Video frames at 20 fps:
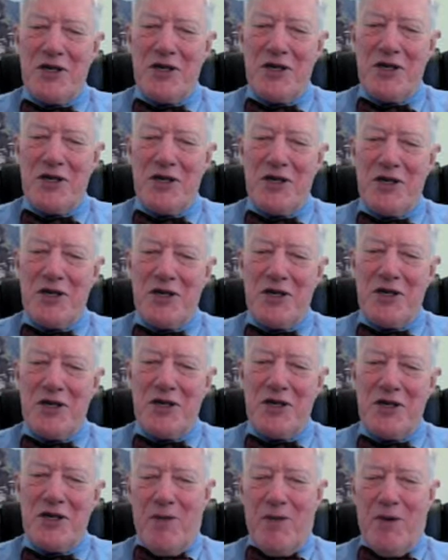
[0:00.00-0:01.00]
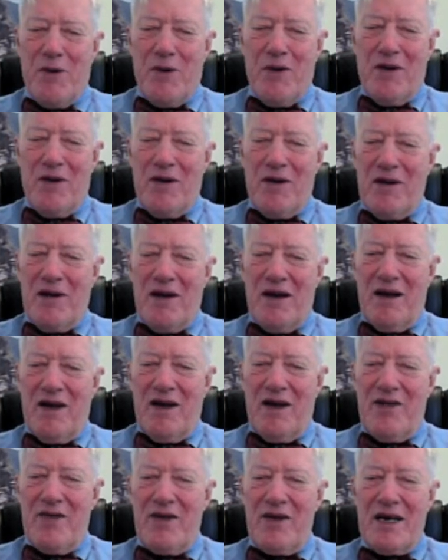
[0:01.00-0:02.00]
people,
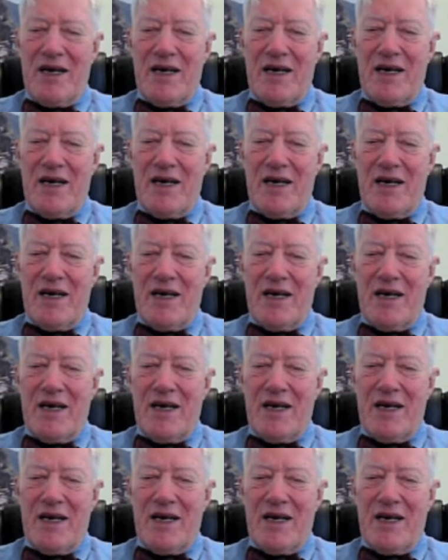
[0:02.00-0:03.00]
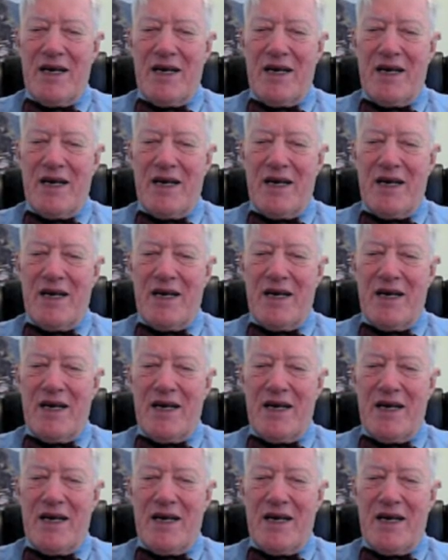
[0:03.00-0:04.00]
and they get called on to
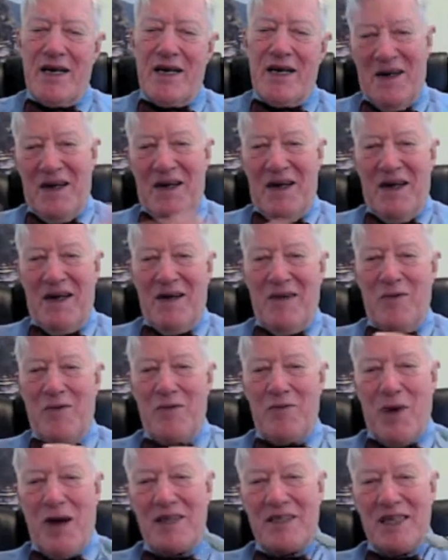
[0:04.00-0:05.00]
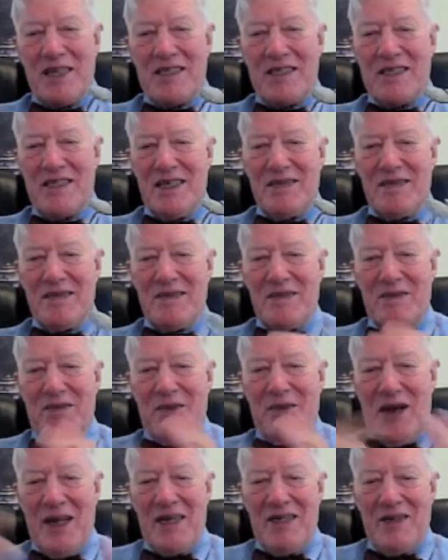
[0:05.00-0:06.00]
committees and to help
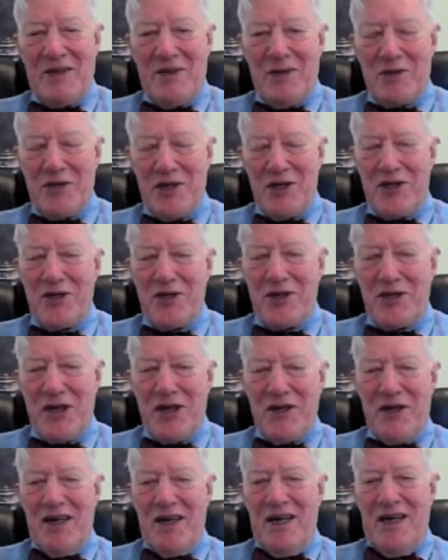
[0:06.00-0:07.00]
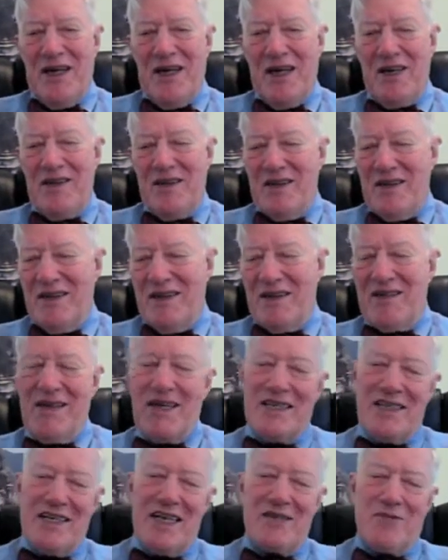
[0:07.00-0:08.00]
with projects that relate to those
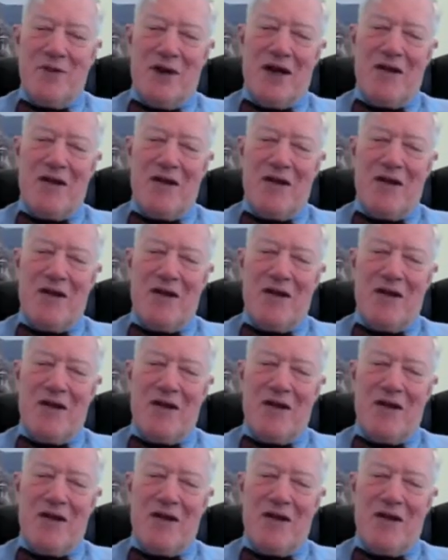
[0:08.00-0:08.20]
issues.